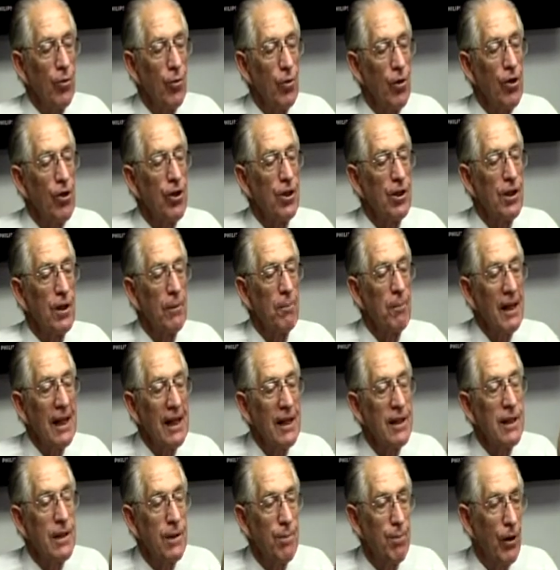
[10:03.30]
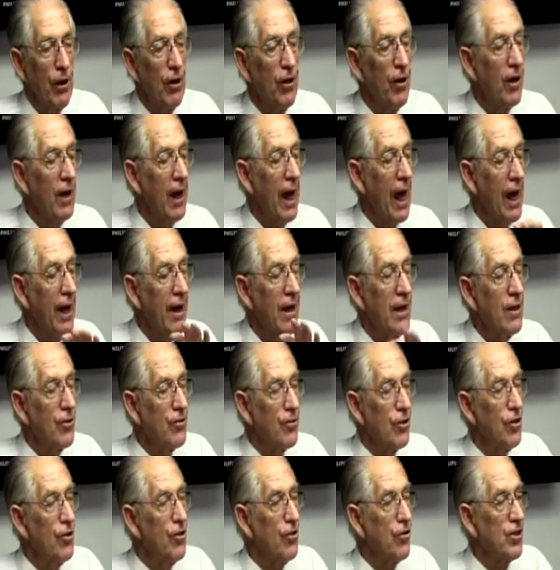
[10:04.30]
worship in spirit and in
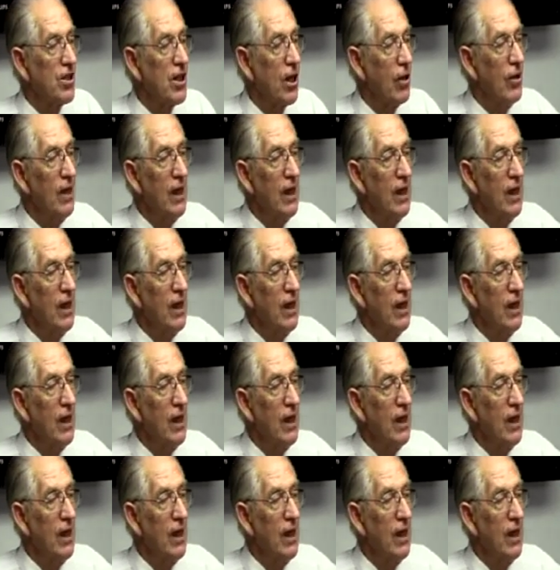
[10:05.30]
truth.